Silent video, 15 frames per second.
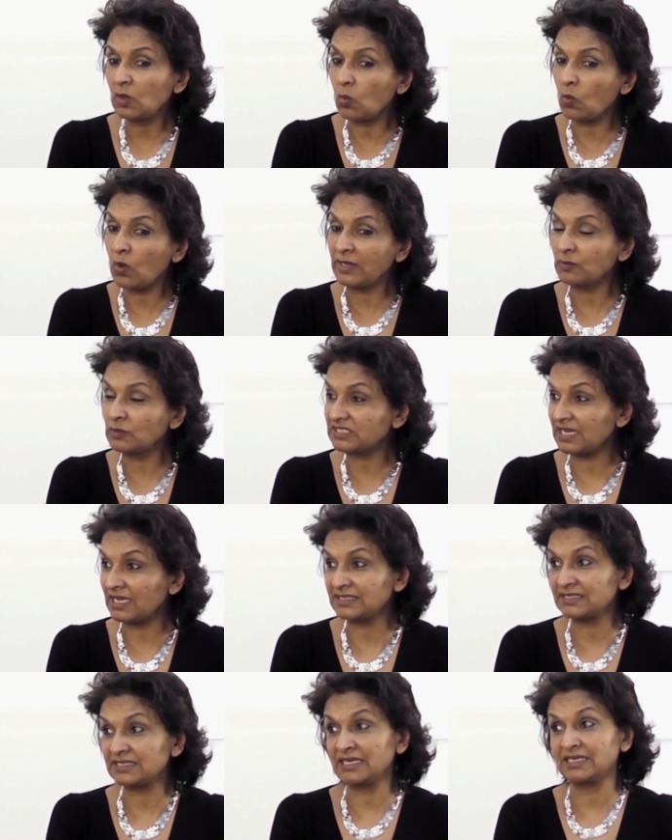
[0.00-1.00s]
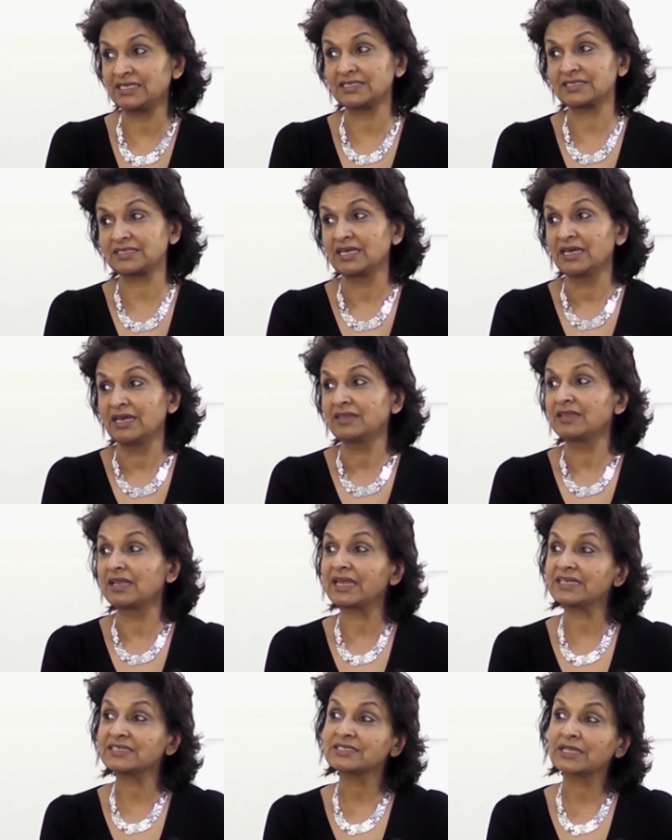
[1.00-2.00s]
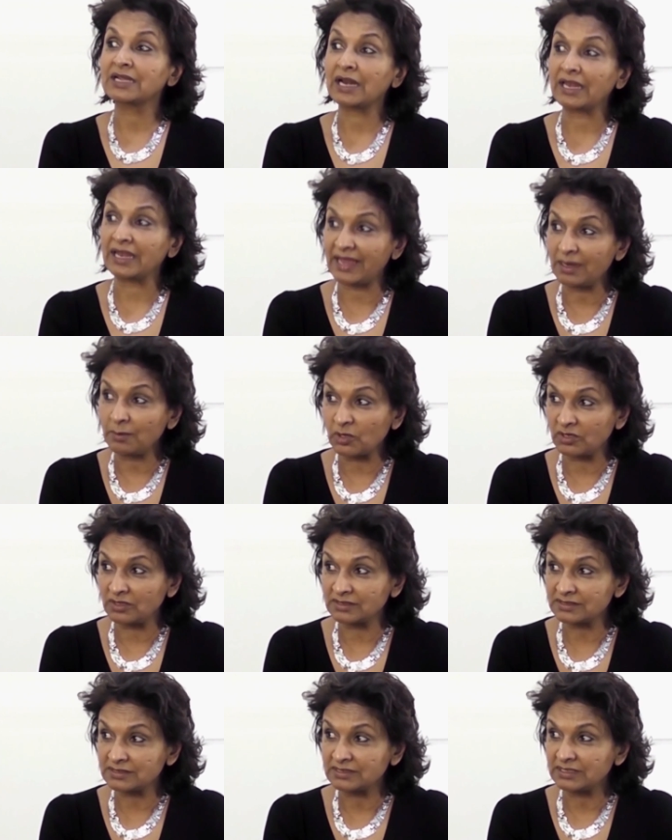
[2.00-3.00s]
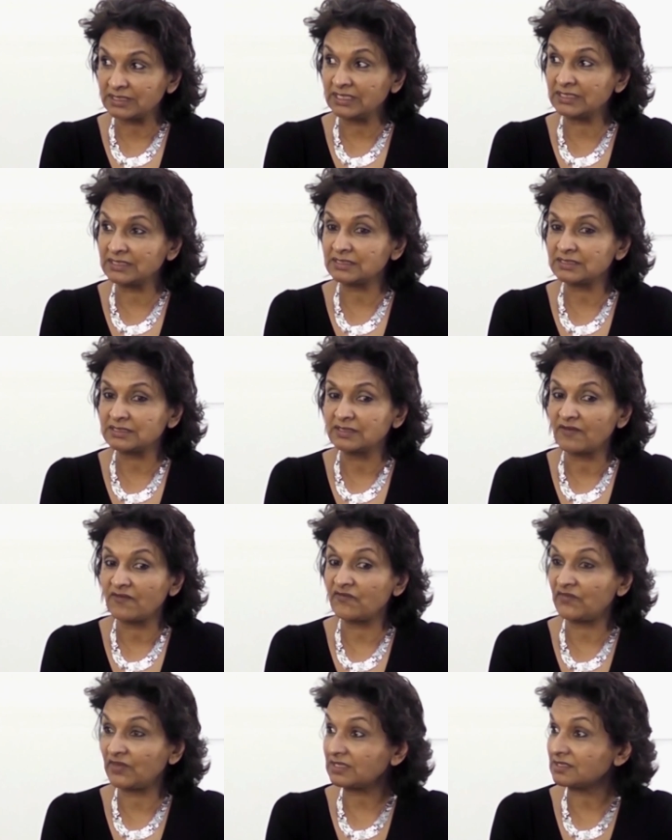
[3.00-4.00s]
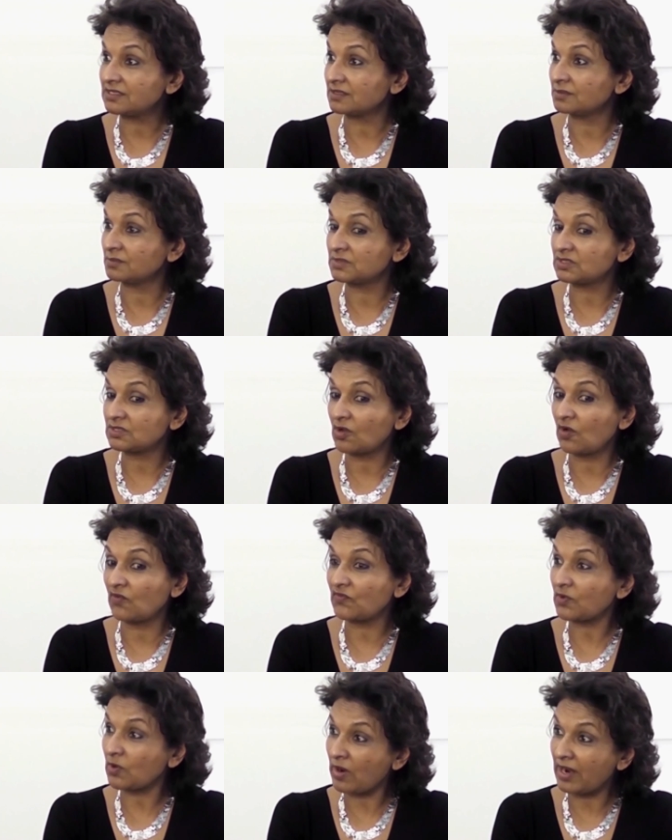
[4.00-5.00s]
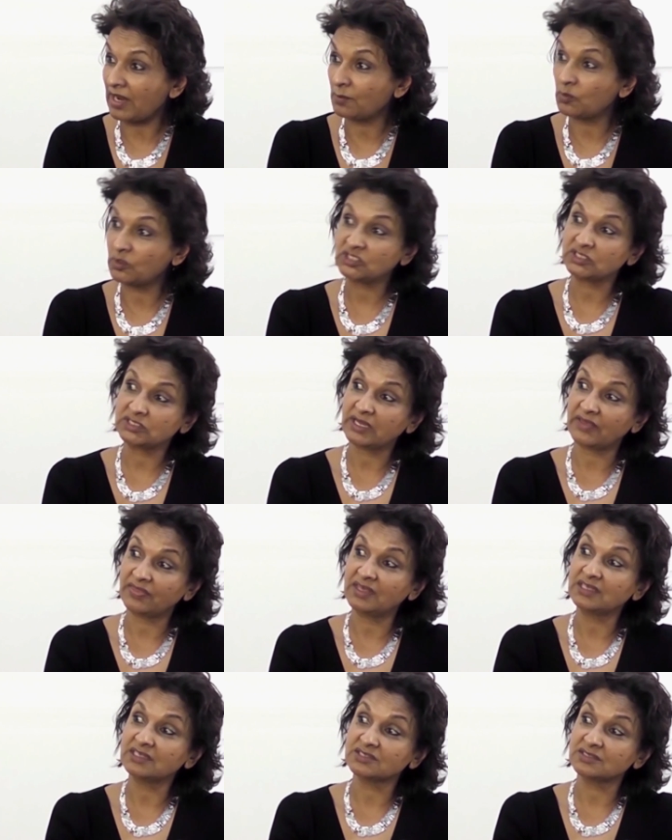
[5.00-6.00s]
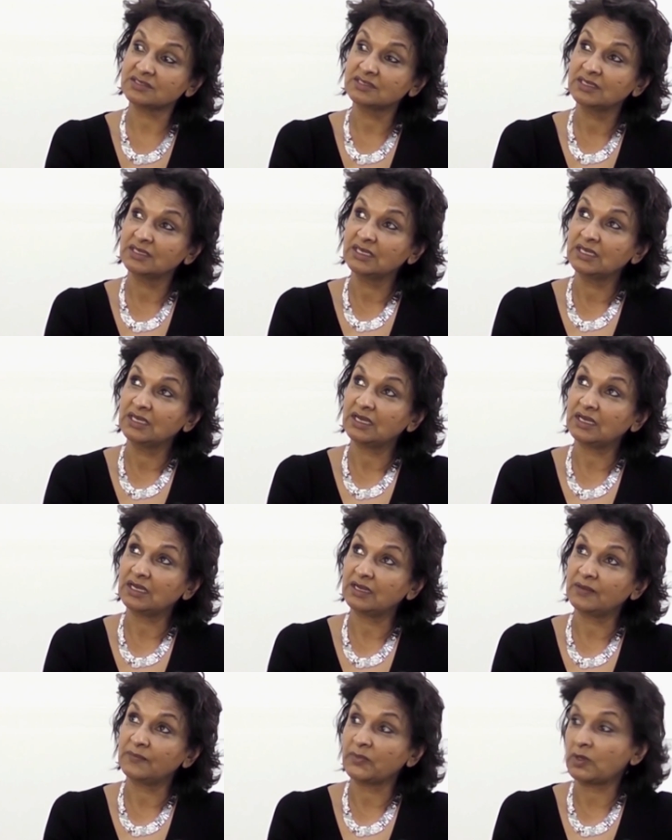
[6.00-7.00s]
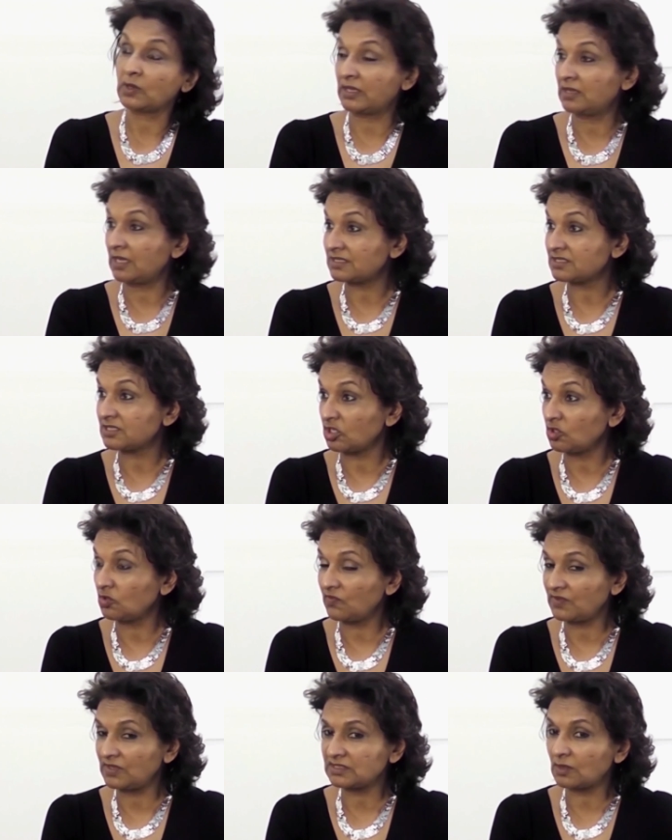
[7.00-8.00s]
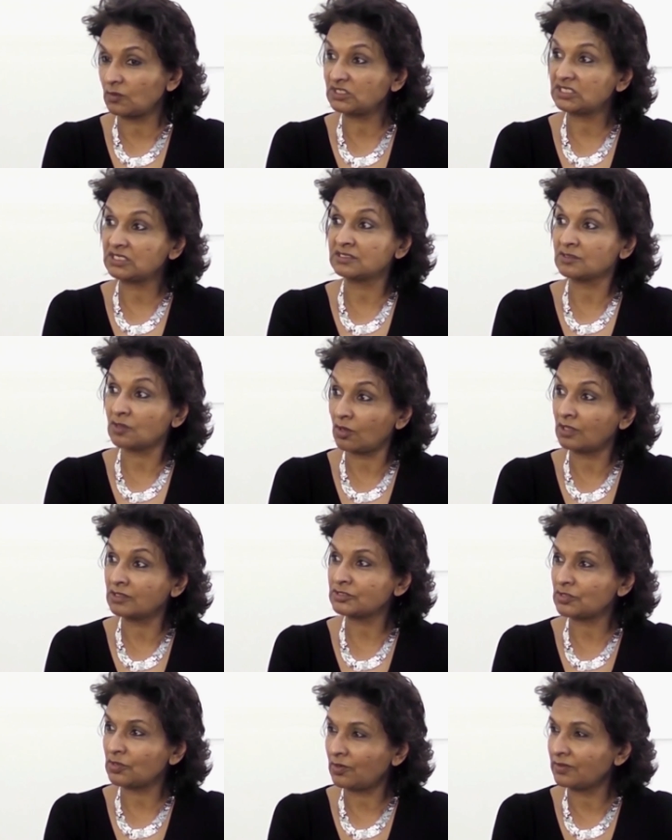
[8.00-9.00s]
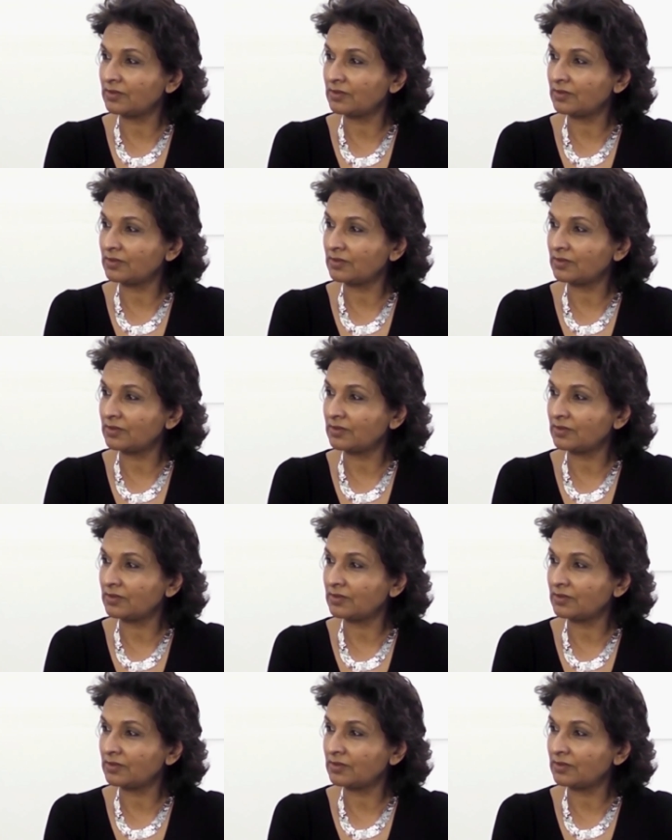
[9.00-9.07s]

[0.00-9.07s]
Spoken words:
One which I say is the less glamorous is victims of crime, which I think is, and that's the U visa, which is also